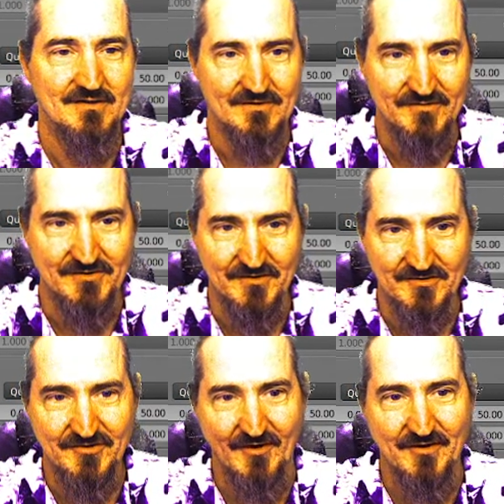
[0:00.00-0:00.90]
Susie
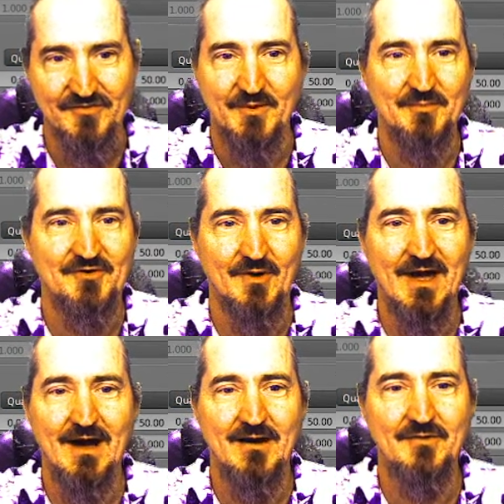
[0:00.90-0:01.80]
Shark swims
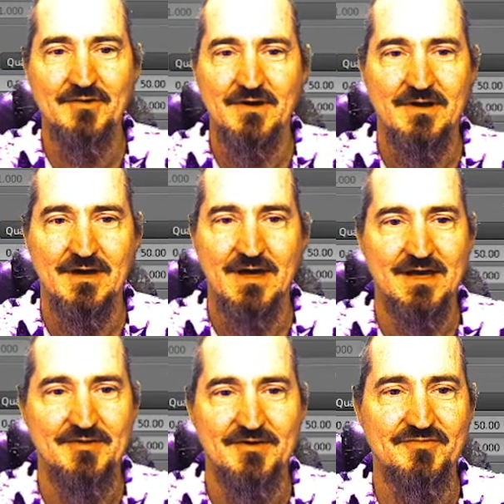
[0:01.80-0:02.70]
around in
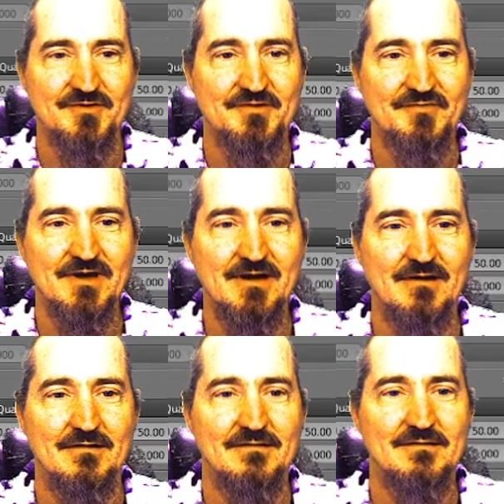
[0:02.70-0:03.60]
this little
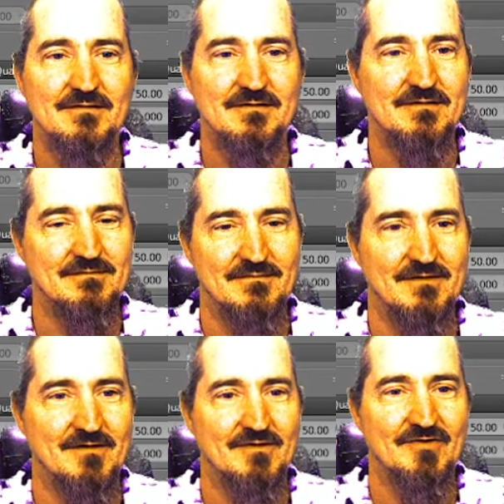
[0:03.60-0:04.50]
deal.
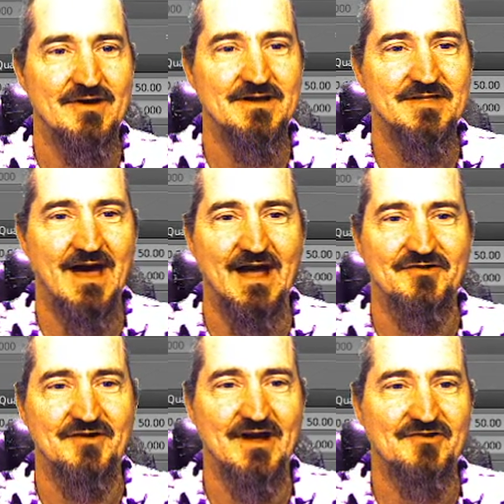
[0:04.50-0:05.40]
Look at that.
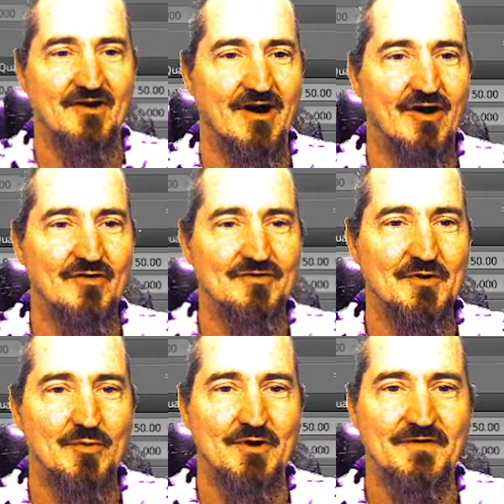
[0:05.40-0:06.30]
You got your own little
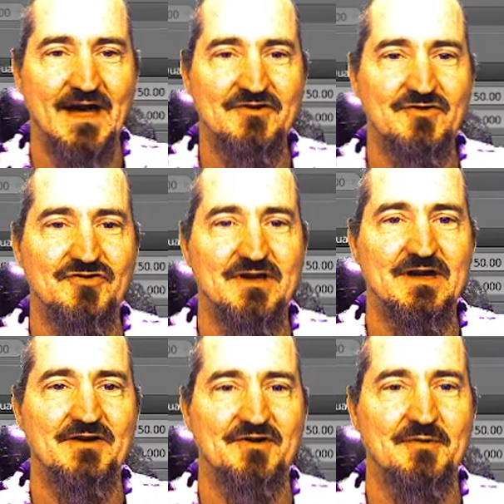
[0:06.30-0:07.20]
world. And as you see,
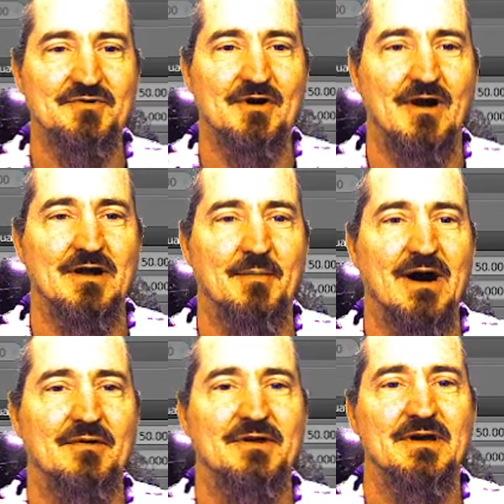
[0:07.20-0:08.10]
as they were talking
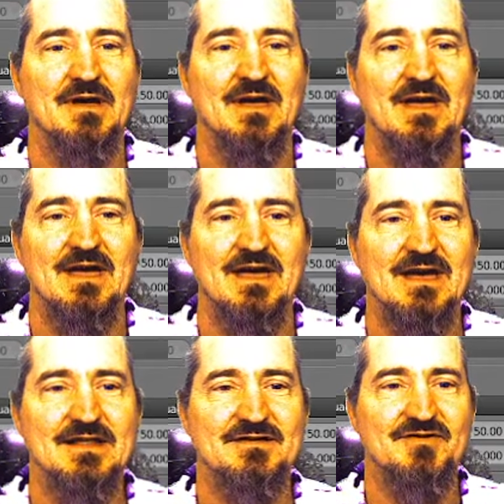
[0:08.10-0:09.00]
about,
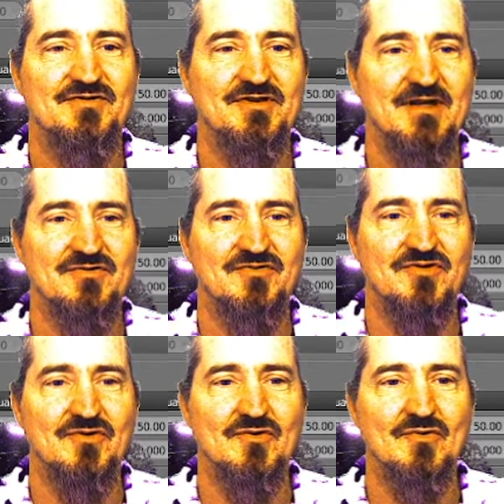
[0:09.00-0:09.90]
it sets
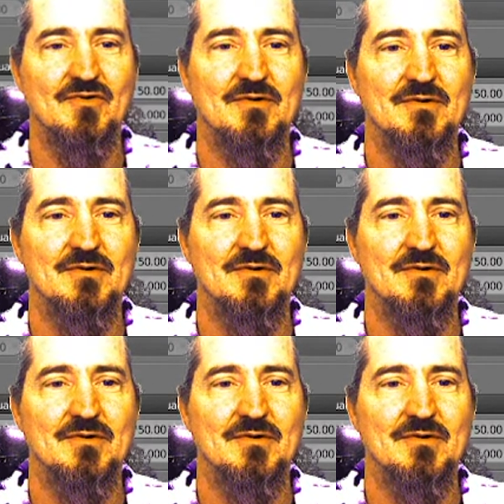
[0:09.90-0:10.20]
to,